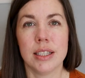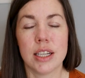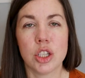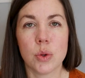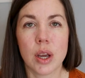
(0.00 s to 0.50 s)

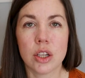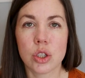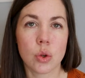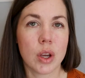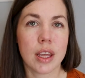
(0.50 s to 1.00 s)
Did you
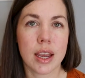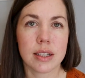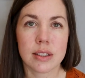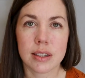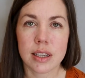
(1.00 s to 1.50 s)
enjoy the
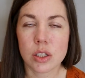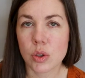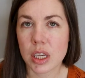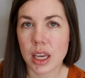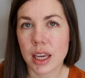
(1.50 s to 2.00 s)
hands-on
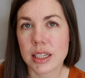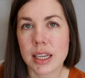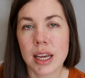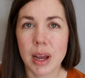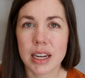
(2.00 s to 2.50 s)
history
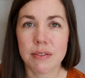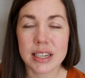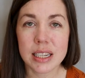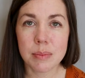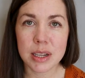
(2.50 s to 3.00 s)
kit? And if
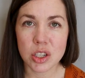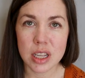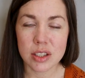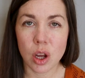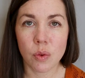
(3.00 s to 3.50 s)
I didn't
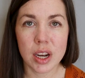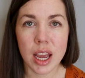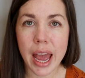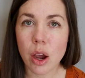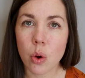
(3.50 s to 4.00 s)
mention this
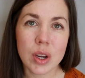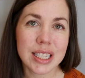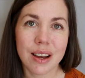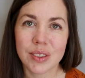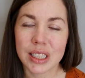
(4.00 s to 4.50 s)
already, I
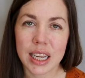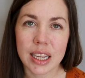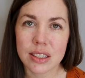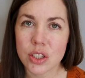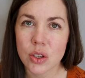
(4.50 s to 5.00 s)
always have a
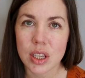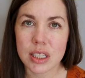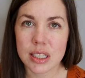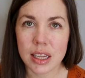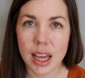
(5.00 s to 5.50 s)
link to
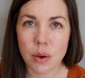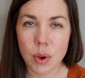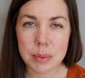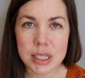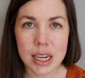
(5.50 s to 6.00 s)
the Sonlight
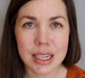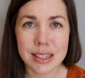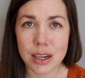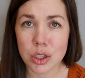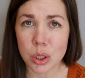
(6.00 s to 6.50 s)
website.
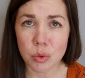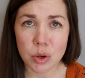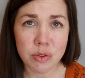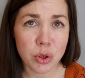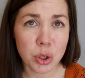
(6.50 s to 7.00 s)
It's actually a
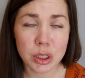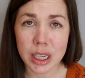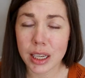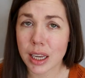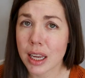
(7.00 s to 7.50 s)
referral
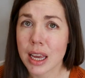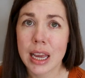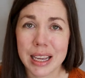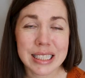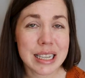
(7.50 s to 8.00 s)
link.
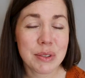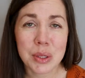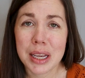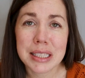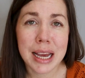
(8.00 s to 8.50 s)
It saves
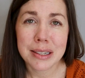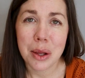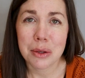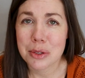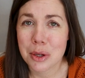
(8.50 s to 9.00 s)
you like
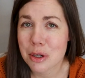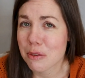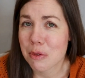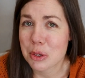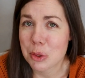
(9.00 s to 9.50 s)
$10 on
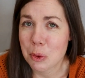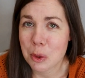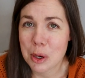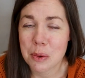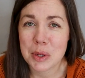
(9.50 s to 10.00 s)
your first
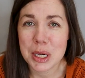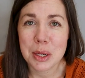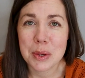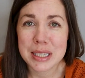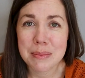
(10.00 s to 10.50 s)
order, which I
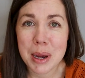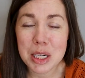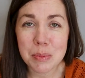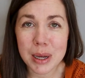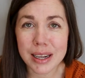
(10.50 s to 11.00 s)
know isn't
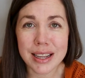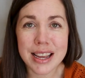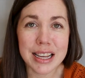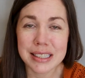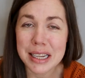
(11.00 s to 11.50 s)
much, but
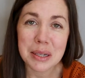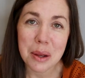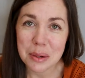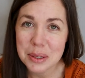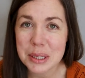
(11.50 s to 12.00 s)
it's
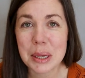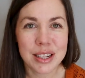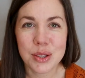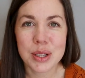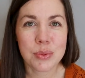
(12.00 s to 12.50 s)
$10.
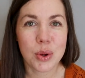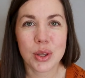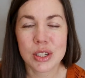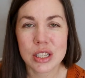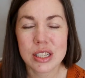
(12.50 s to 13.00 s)
And so it's
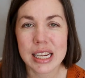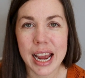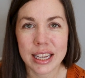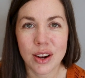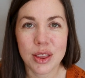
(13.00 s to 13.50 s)
worth just
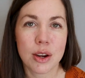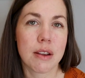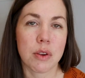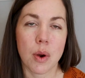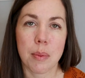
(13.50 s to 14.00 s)
tacking on there
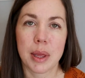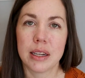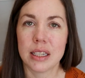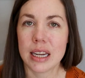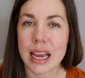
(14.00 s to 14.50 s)
if you are
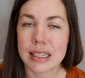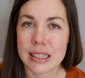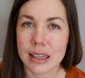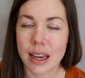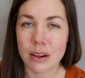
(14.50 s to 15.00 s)
planning a
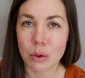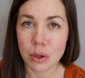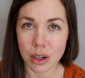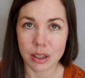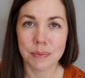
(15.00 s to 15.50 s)
Sonlight
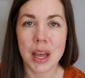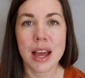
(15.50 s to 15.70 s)
order.